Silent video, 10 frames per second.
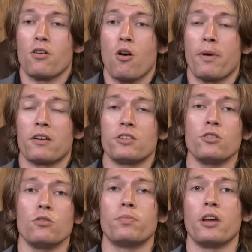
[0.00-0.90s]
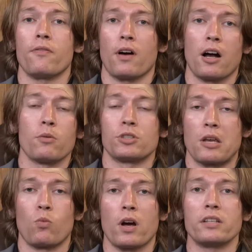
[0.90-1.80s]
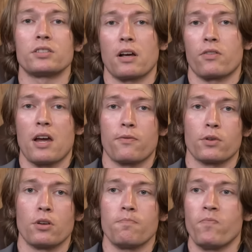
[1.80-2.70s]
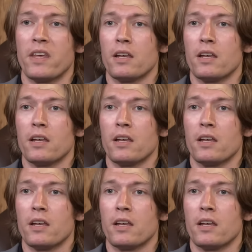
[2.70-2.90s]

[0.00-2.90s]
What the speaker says: about you, but if I was a white South African